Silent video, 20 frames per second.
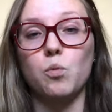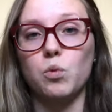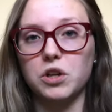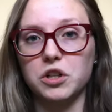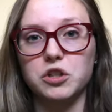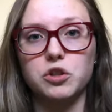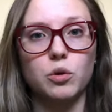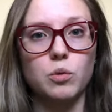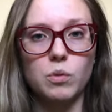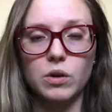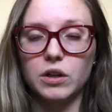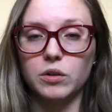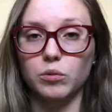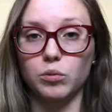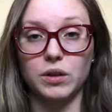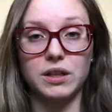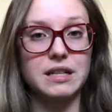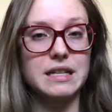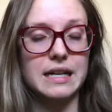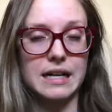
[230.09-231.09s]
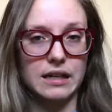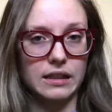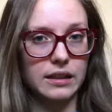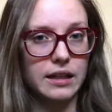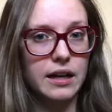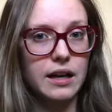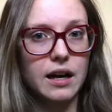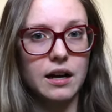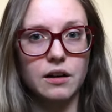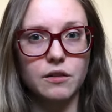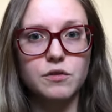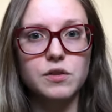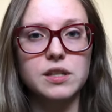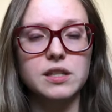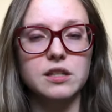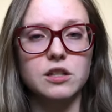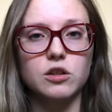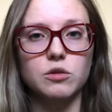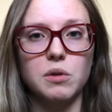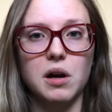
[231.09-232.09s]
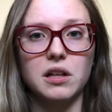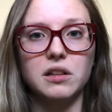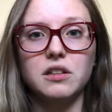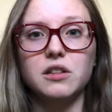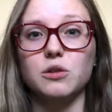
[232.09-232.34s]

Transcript: one-to-one retelling of Cinderella.